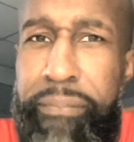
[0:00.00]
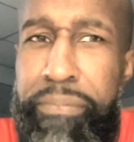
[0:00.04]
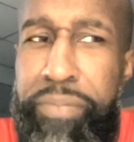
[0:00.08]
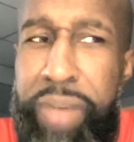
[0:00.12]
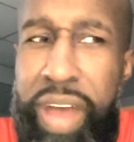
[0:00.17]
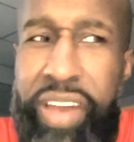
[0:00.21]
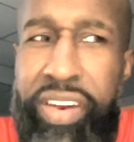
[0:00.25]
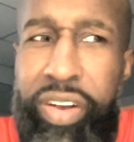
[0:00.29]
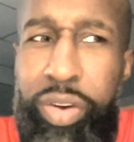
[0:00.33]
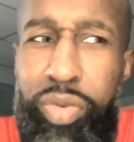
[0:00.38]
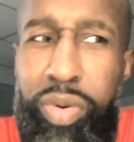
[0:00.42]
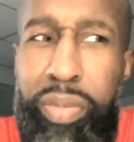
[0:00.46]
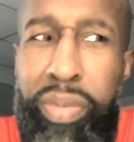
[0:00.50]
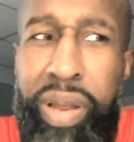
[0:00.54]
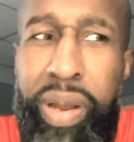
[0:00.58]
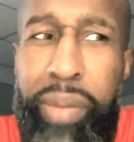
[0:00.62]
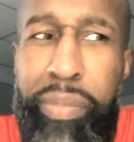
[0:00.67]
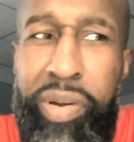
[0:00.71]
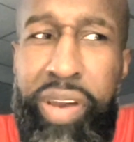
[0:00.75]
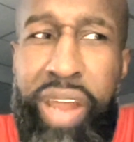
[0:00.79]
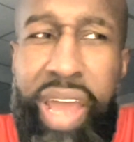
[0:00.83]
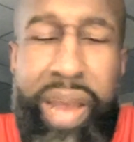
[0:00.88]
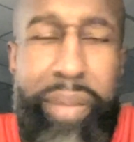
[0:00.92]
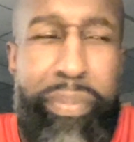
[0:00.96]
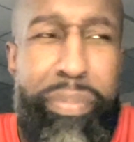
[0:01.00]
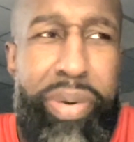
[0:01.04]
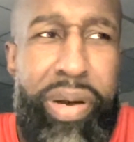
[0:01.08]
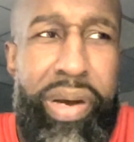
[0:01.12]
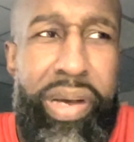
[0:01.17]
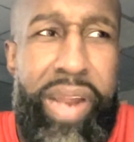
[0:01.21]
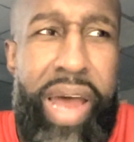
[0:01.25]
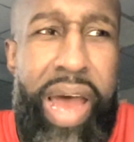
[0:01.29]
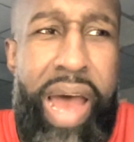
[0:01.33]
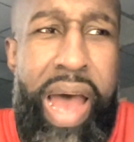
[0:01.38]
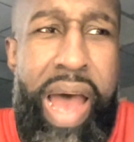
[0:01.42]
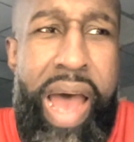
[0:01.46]

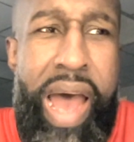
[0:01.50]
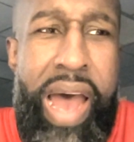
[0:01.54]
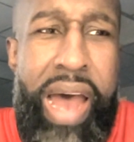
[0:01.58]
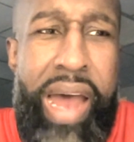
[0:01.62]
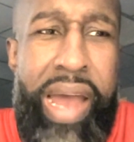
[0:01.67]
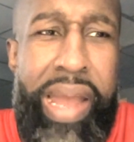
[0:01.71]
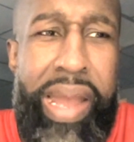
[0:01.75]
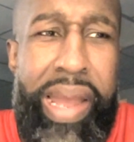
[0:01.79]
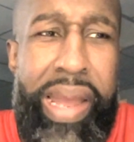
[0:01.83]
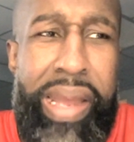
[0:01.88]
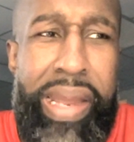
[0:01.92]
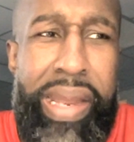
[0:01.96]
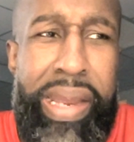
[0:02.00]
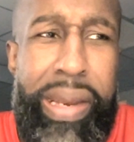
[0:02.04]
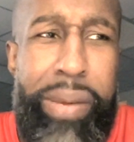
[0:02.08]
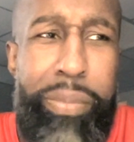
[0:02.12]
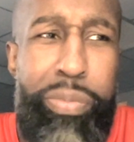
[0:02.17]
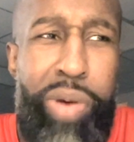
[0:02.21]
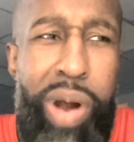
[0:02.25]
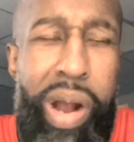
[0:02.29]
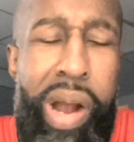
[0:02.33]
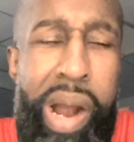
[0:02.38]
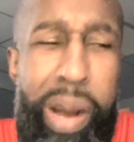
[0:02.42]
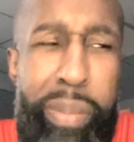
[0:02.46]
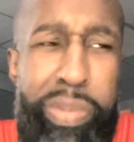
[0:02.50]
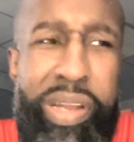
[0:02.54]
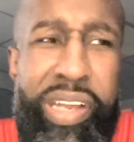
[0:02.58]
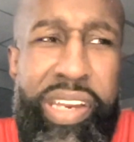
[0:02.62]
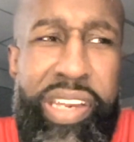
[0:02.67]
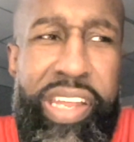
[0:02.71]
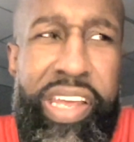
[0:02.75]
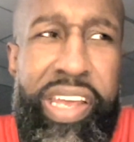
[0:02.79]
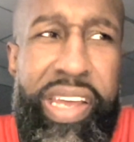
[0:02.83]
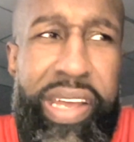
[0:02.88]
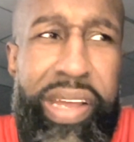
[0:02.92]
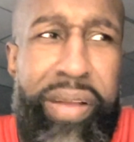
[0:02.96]
But I probably
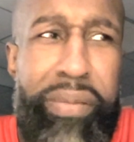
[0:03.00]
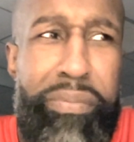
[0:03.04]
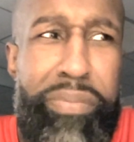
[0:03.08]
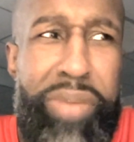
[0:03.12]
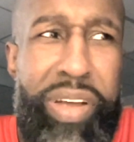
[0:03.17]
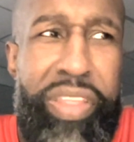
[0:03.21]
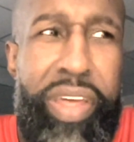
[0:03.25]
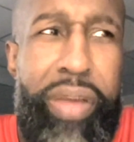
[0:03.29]
did. But